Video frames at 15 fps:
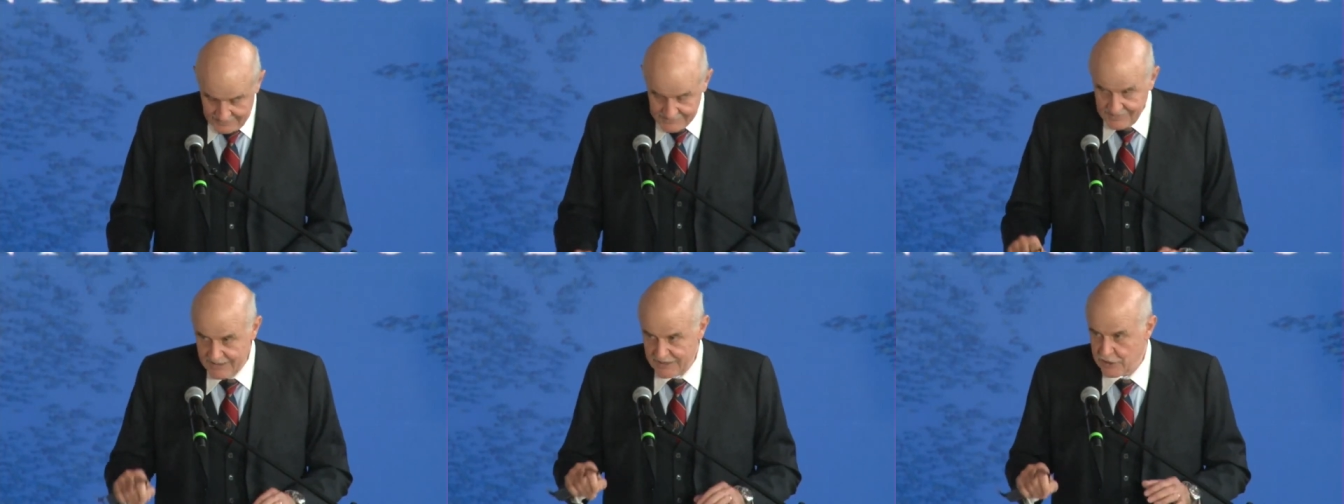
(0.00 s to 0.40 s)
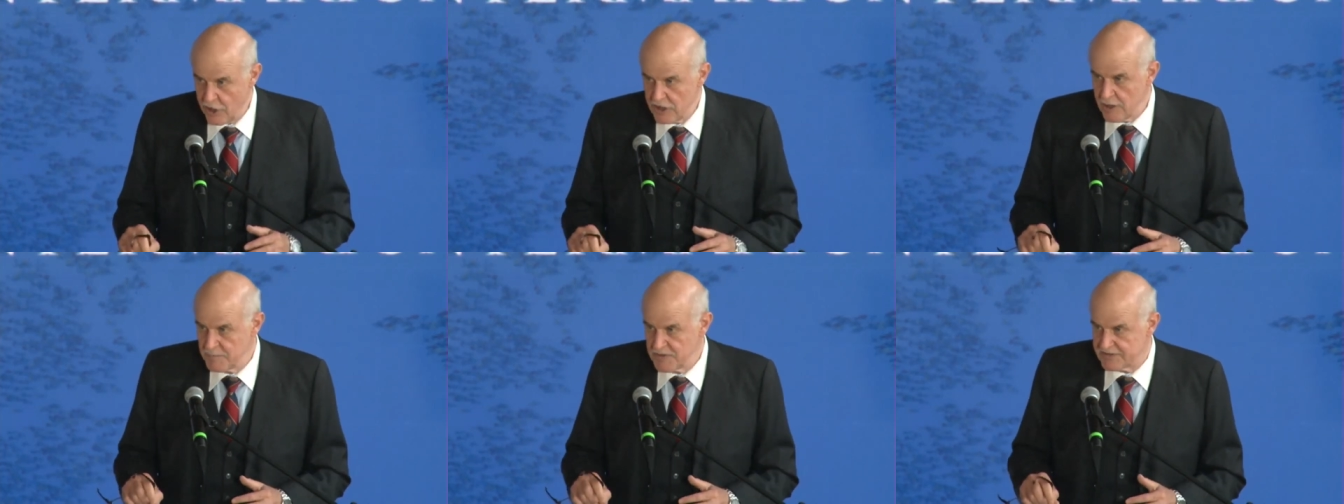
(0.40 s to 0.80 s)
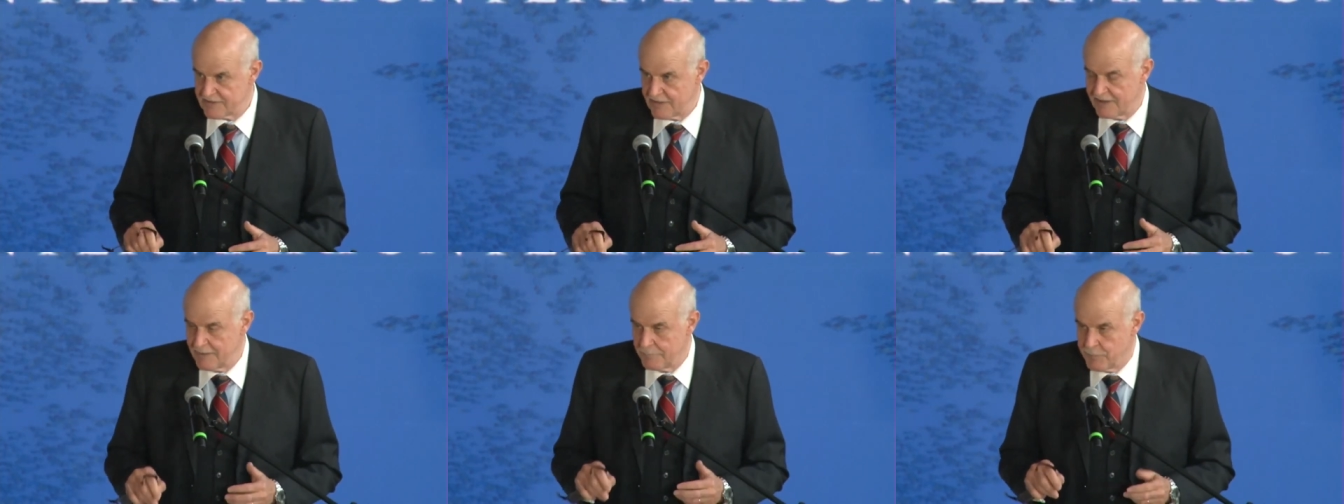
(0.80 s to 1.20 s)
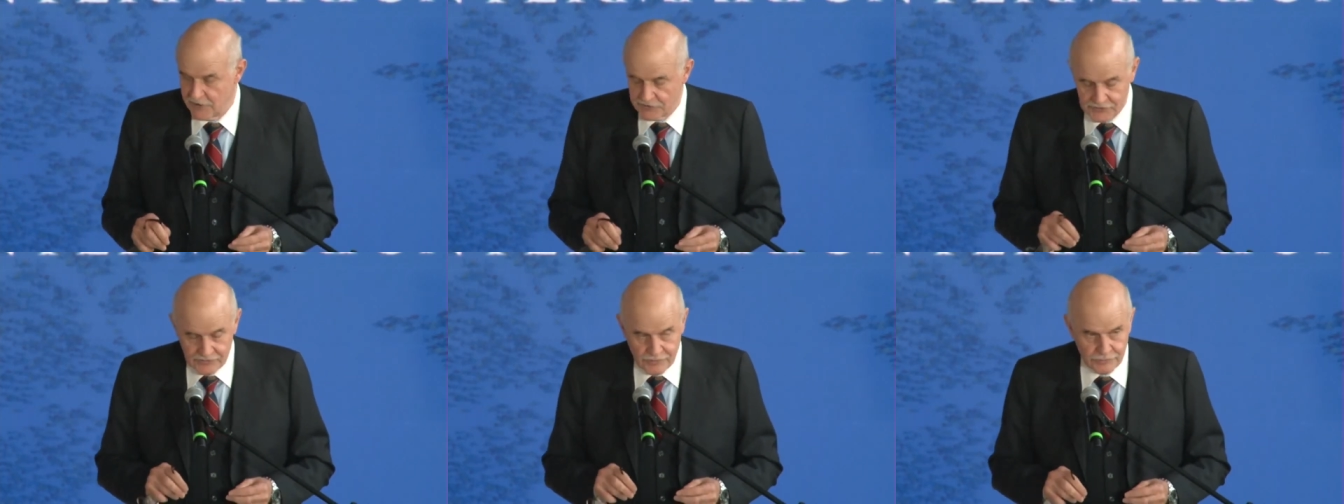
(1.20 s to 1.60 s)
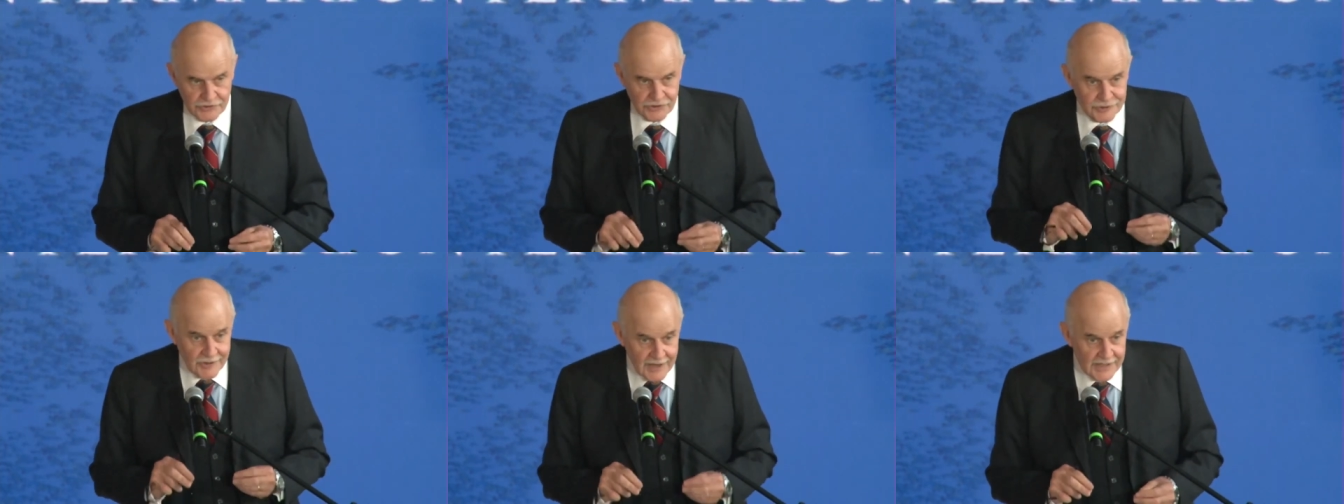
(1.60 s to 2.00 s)
as an economist and a person who
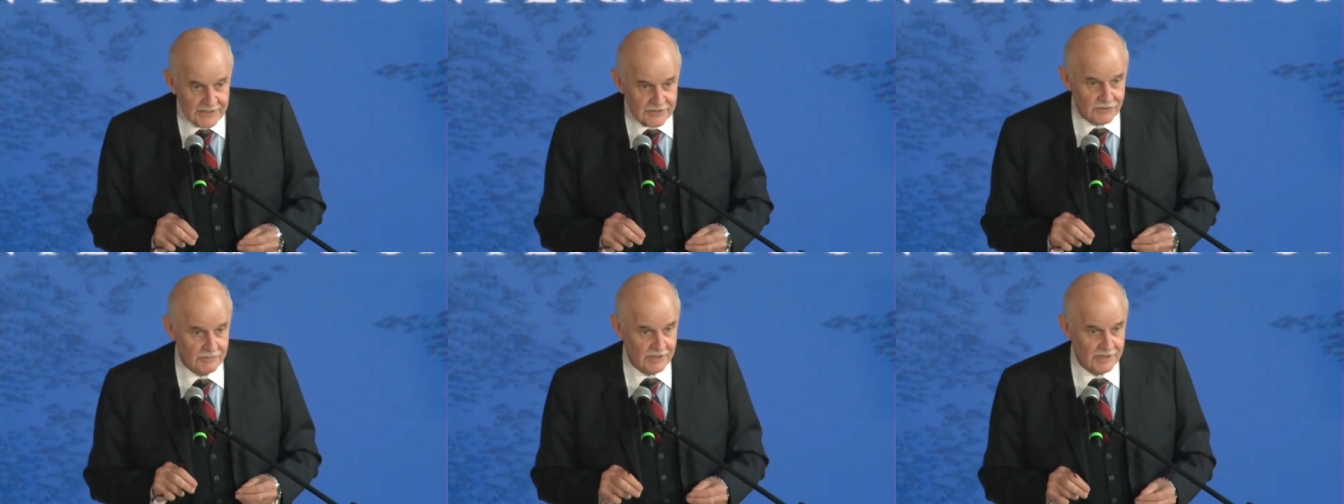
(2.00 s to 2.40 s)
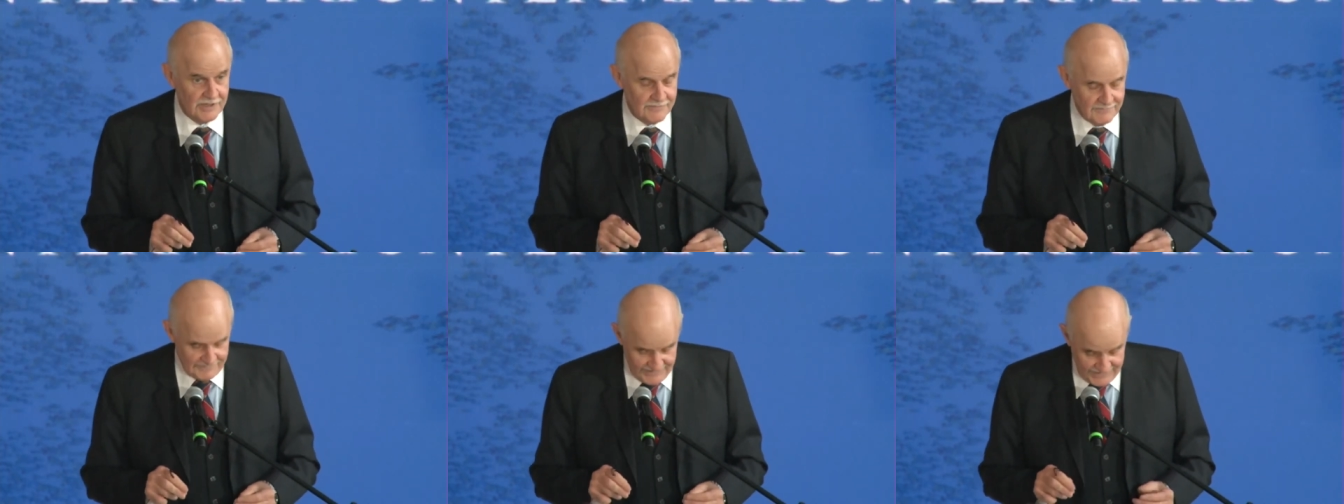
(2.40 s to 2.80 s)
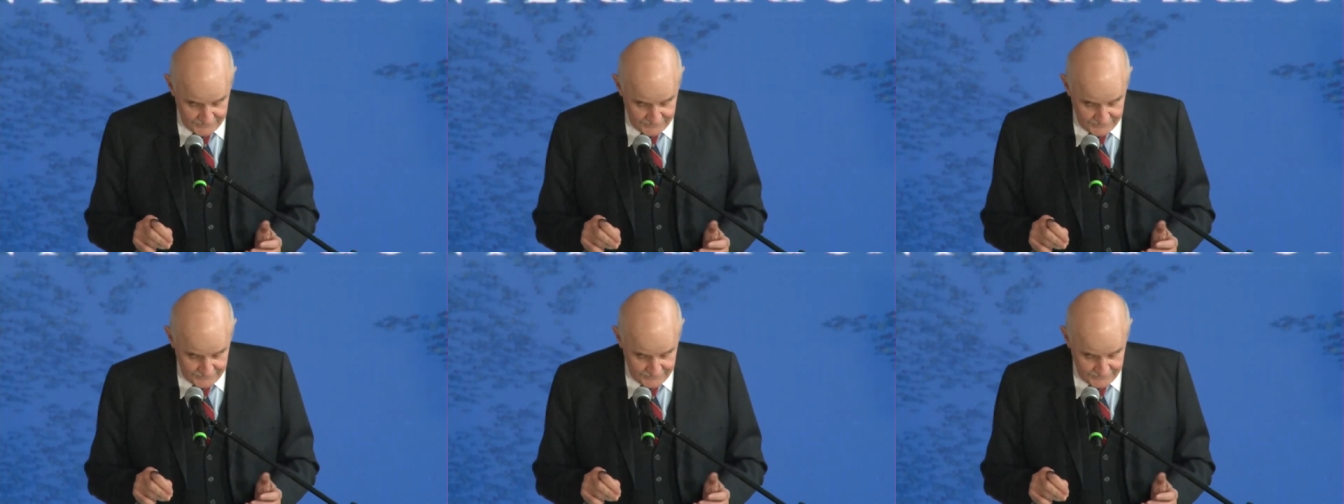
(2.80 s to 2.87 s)
tries to give,